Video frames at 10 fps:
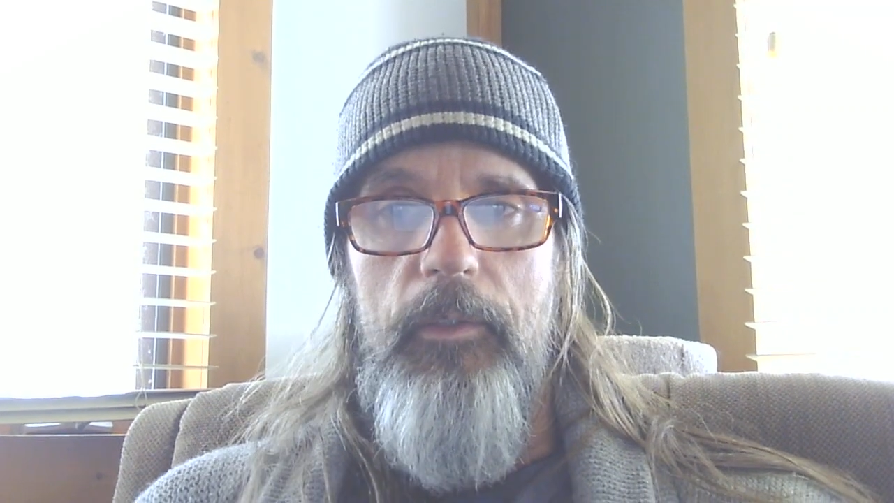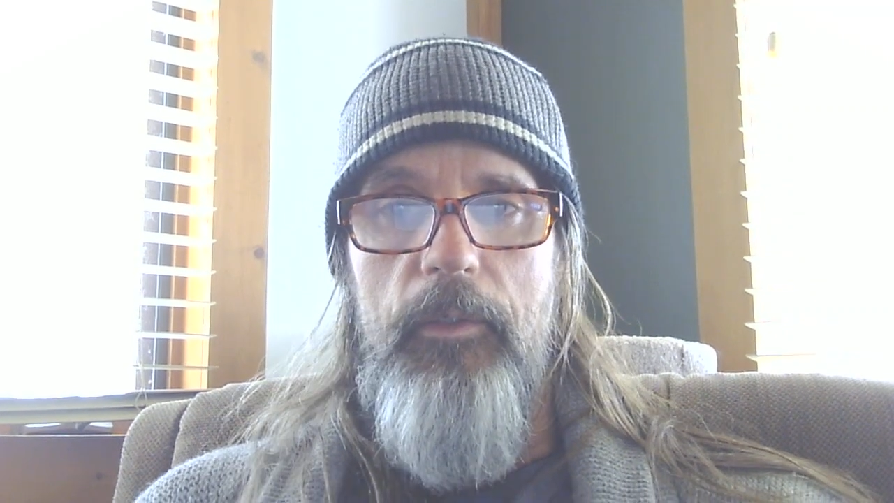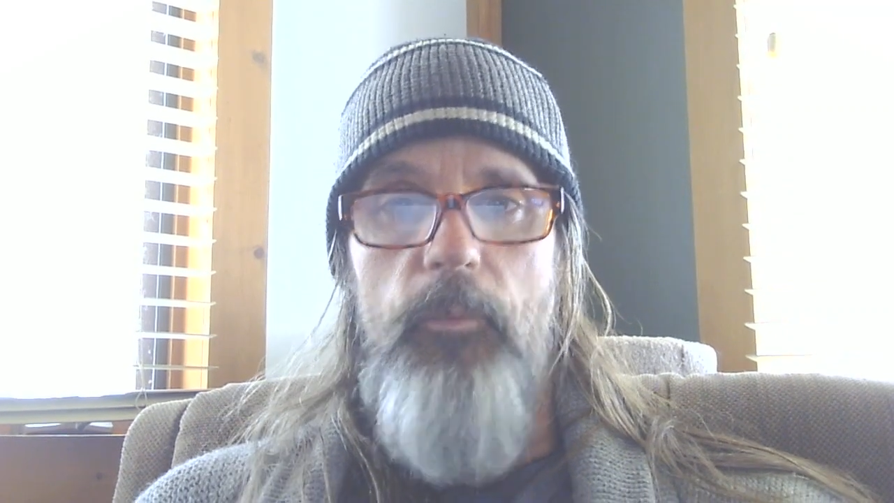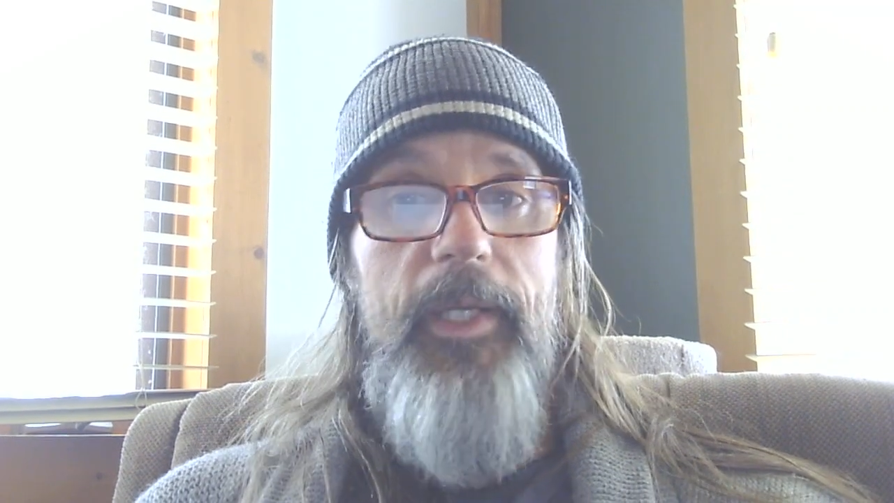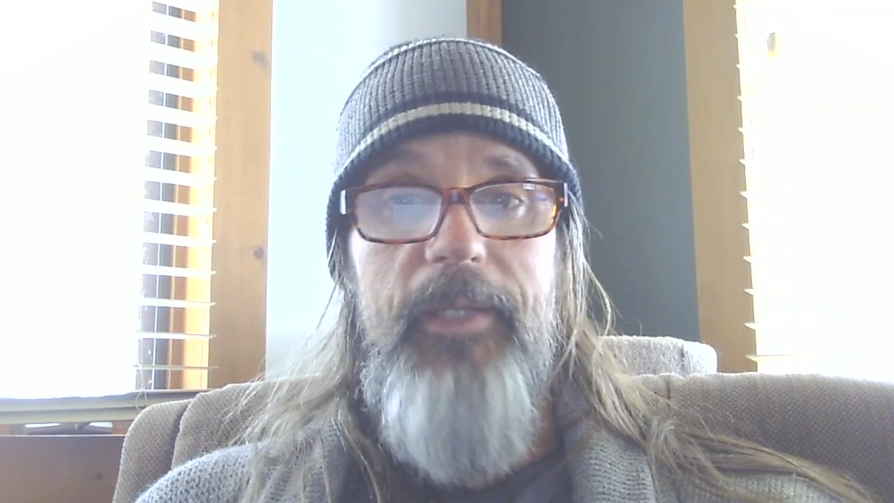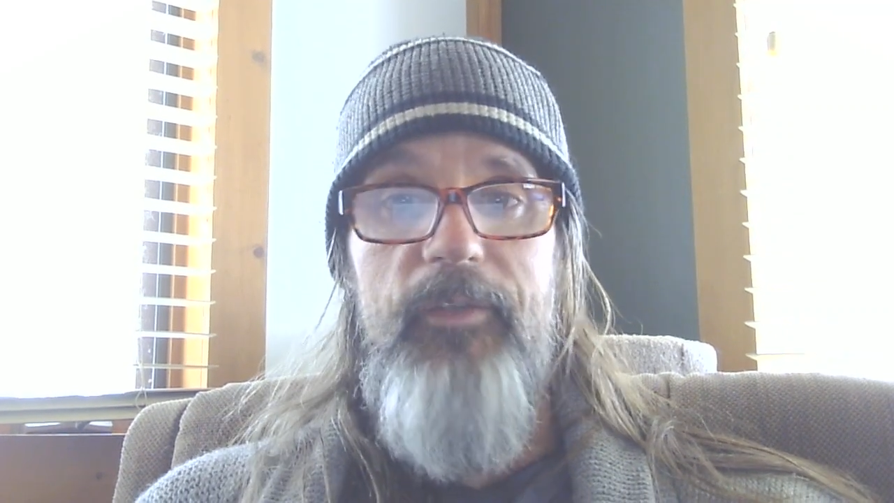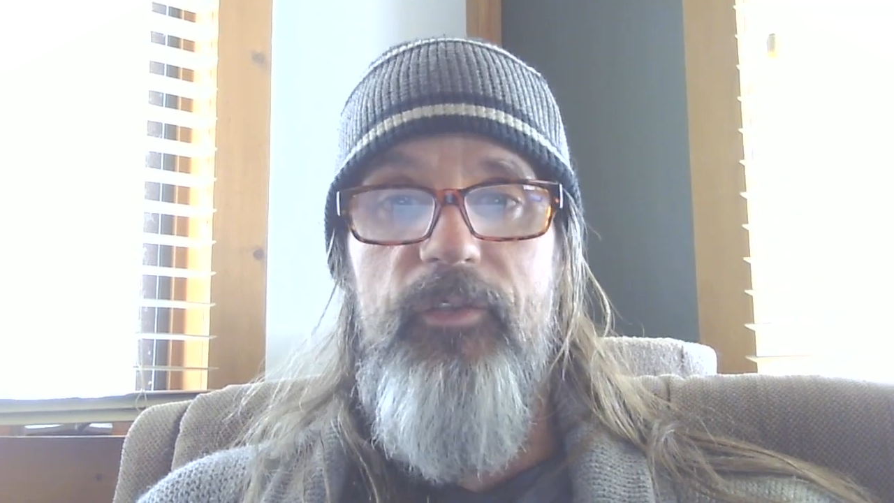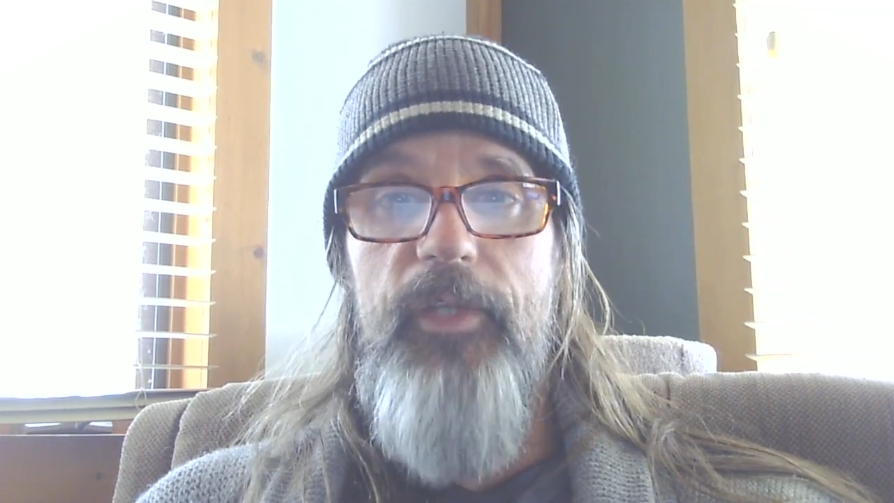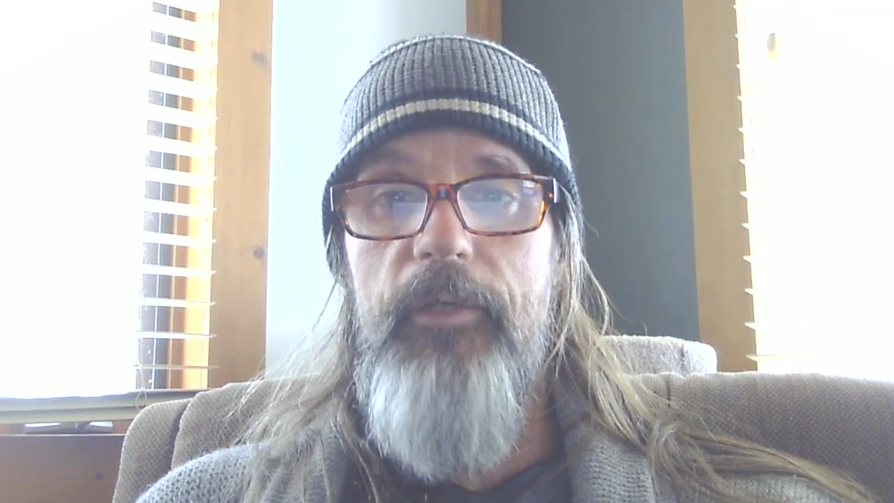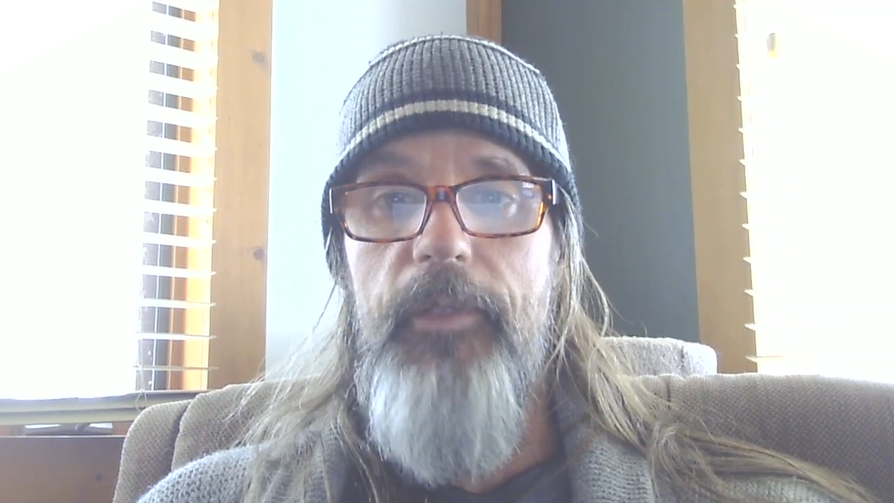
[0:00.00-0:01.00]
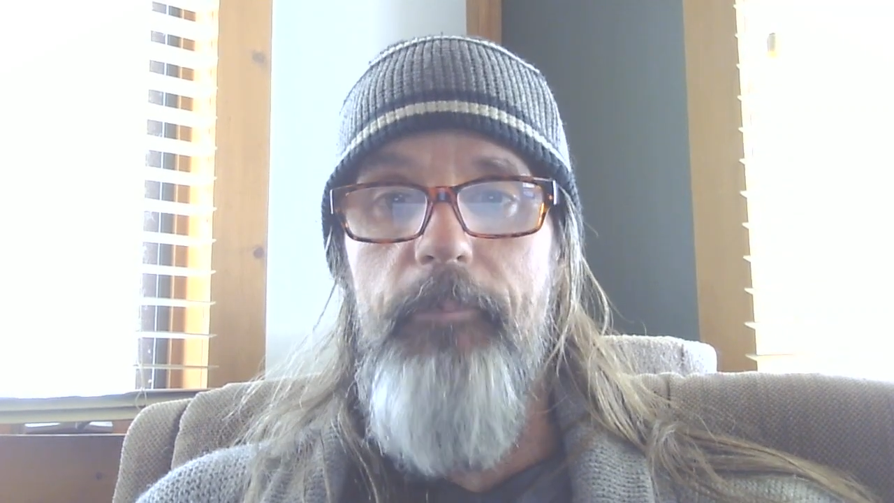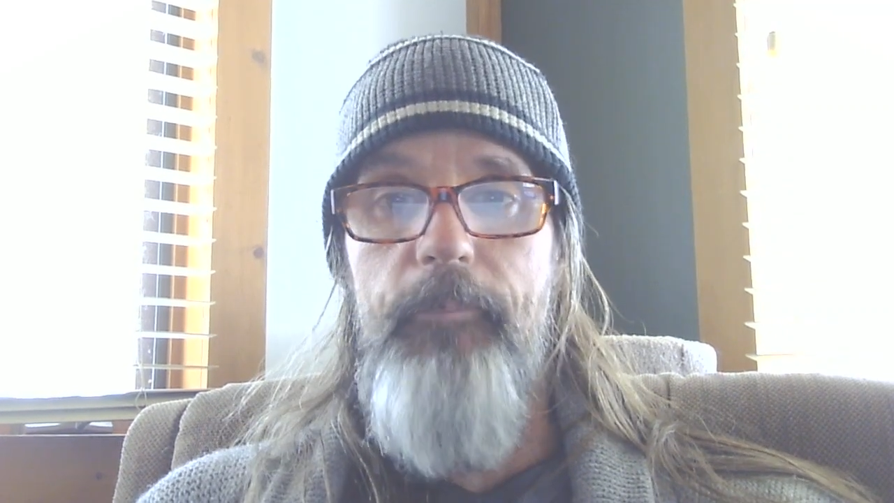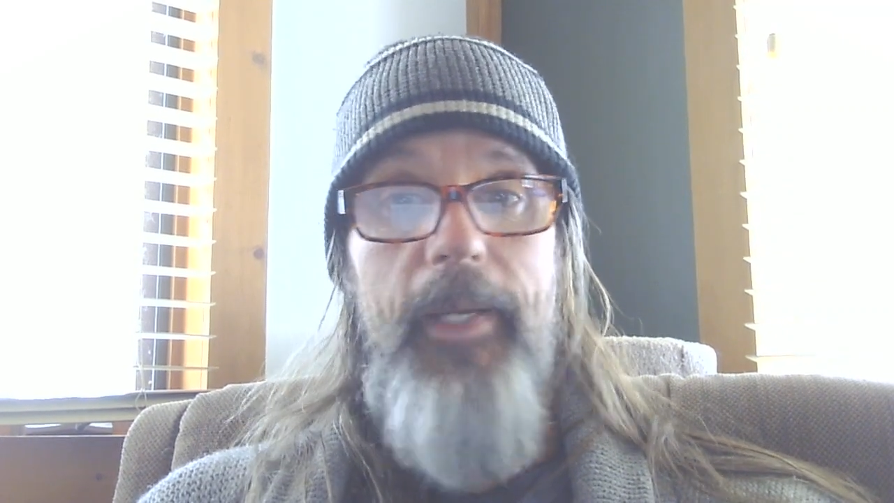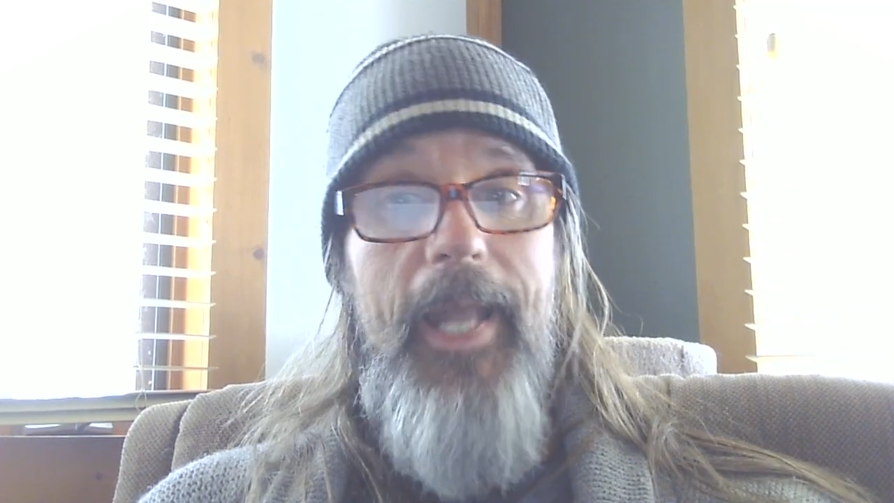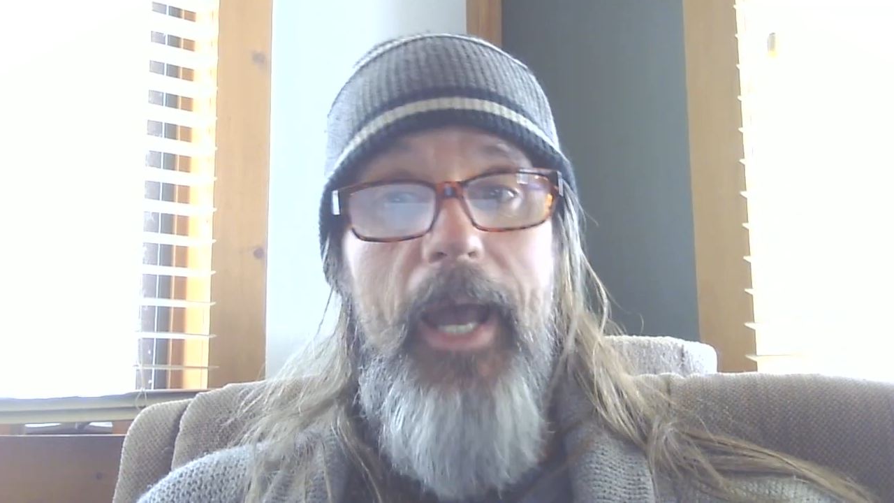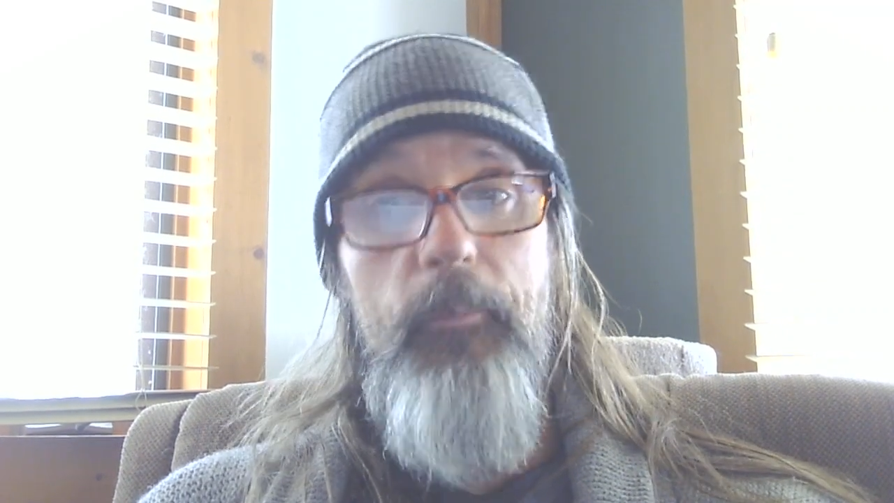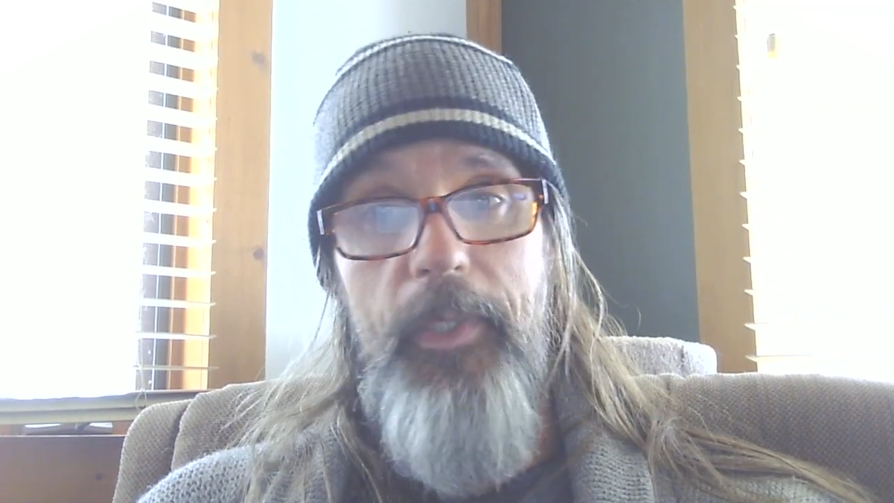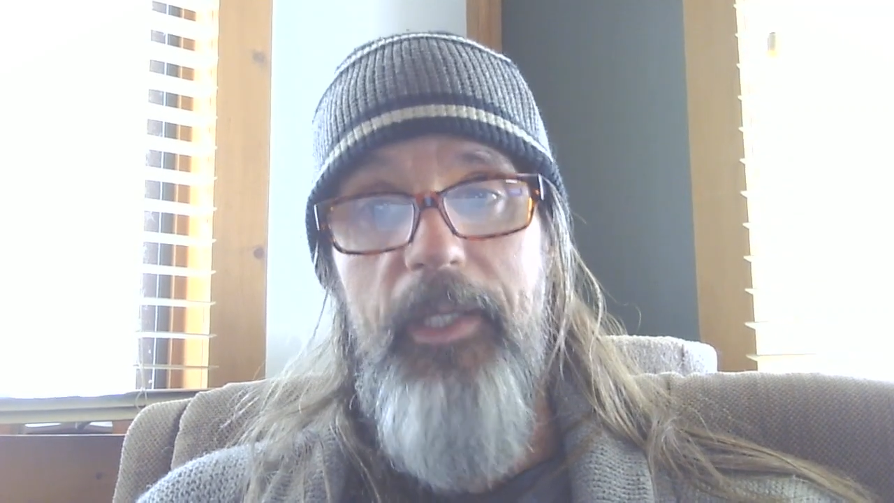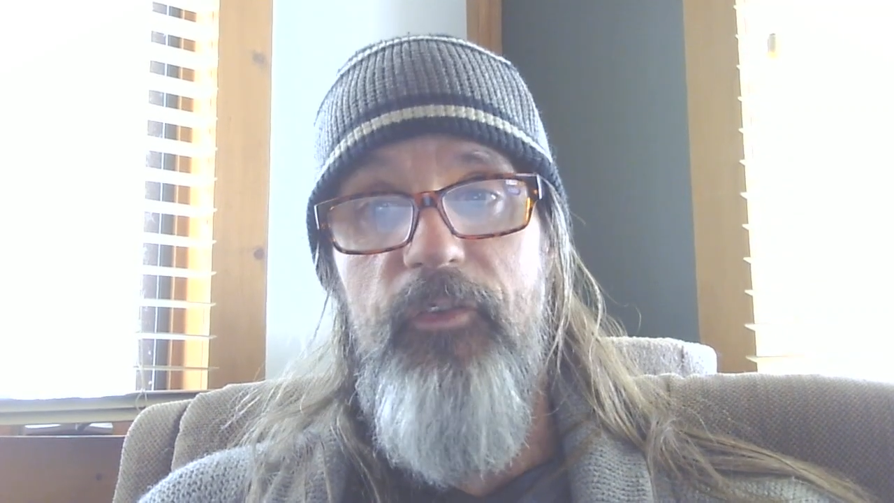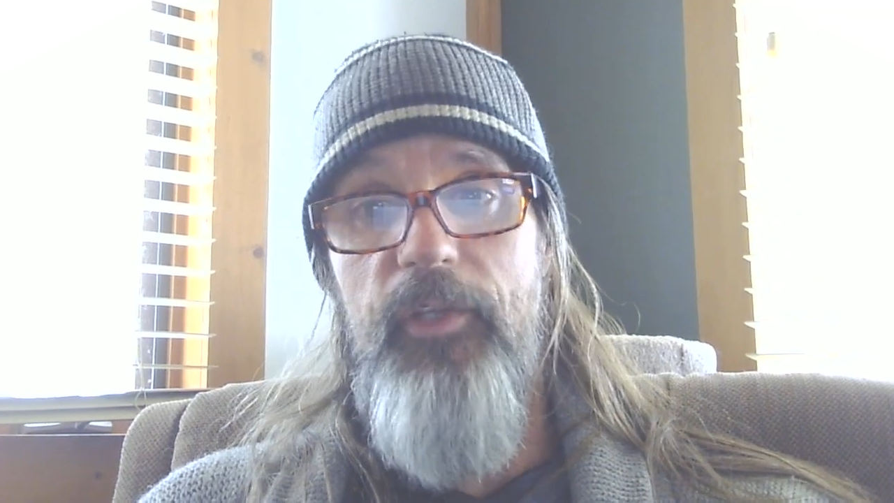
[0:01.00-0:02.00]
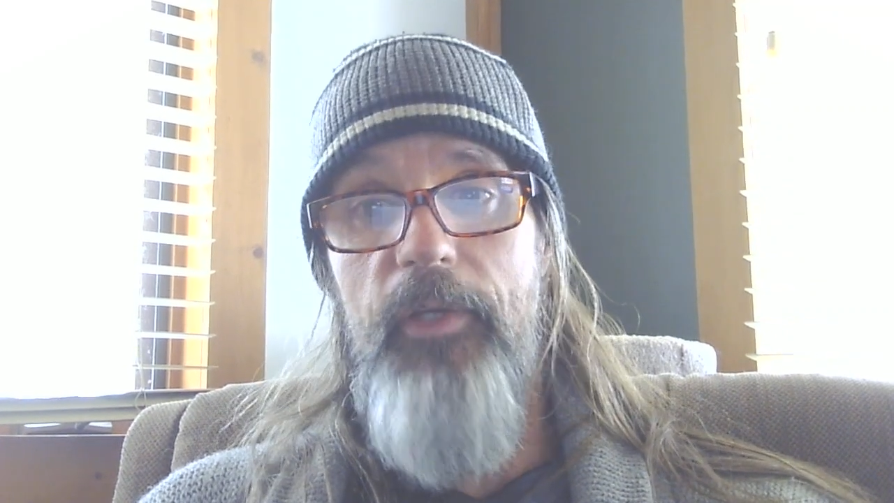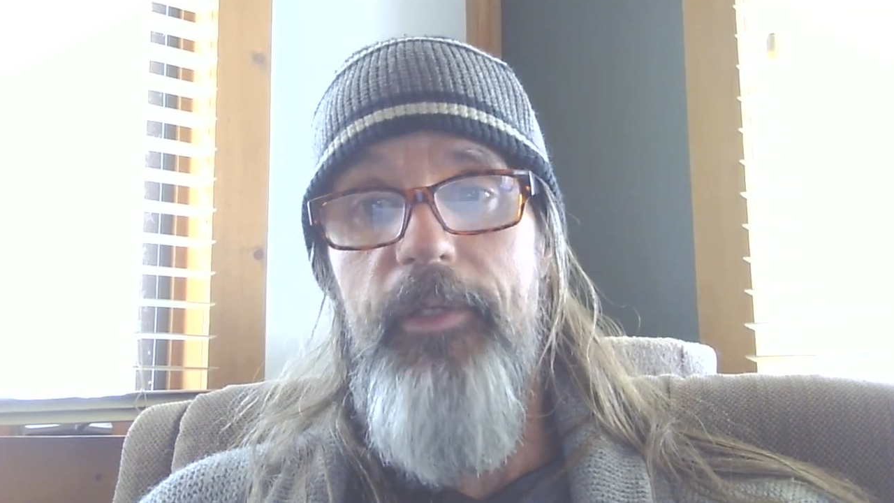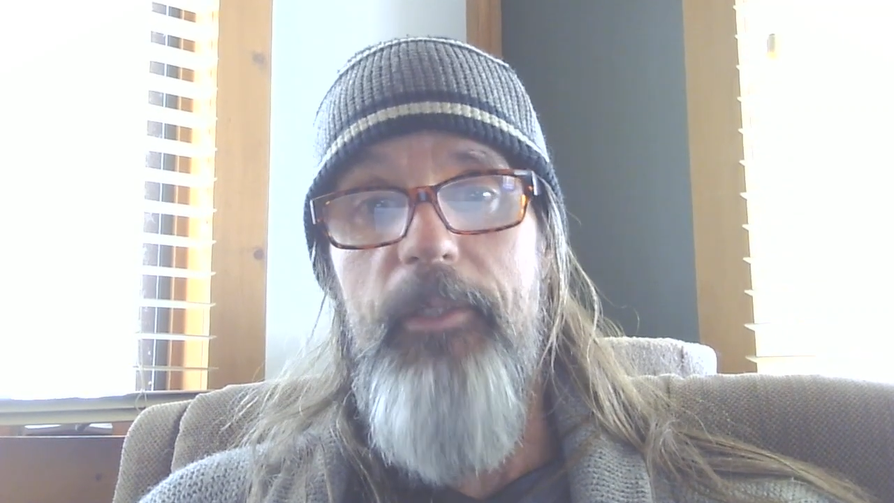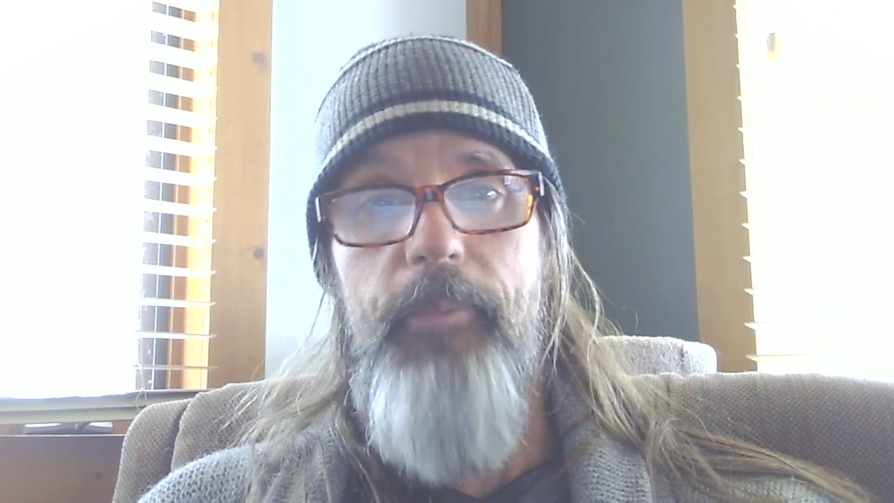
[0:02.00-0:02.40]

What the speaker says: when considering the